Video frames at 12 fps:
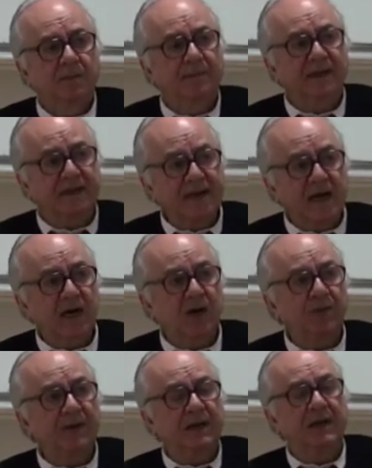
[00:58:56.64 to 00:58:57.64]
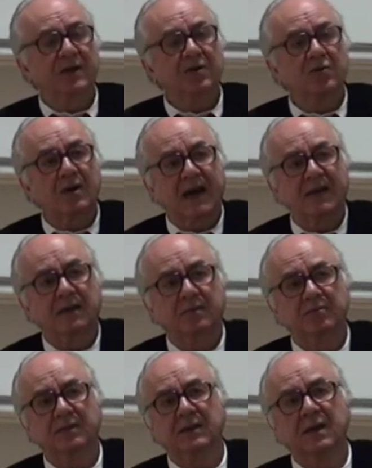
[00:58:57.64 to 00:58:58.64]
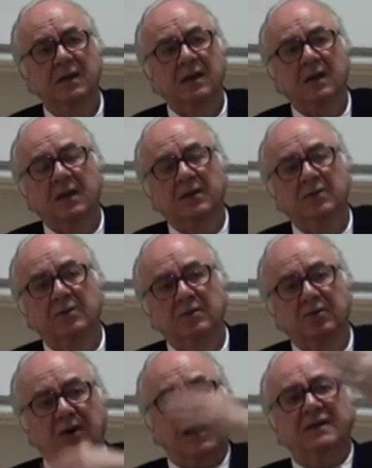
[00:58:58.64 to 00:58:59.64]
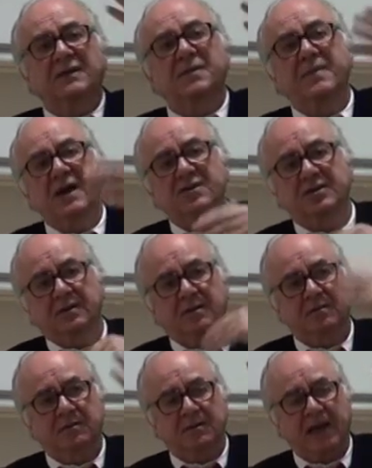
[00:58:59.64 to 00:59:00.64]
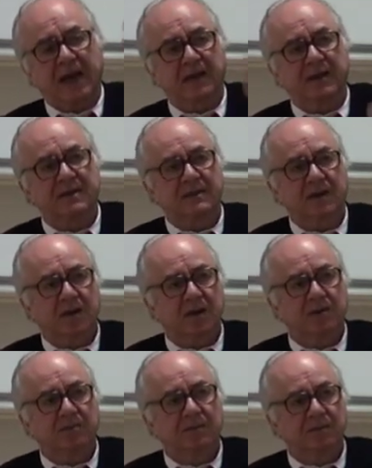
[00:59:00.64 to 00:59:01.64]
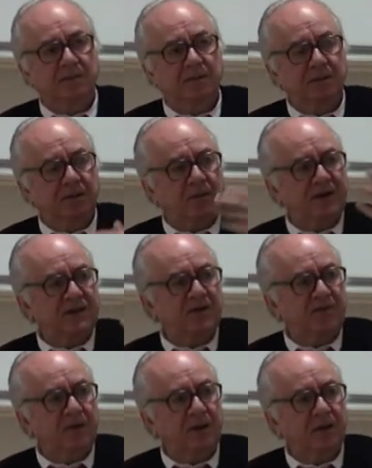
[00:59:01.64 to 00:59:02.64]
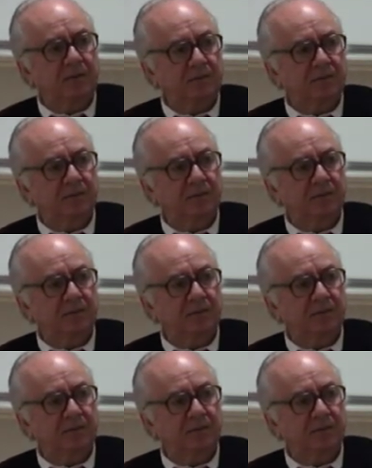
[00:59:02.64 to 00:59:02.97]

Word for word: But now we can unite. We, you, you can't imagine 10 years ago the question for uh,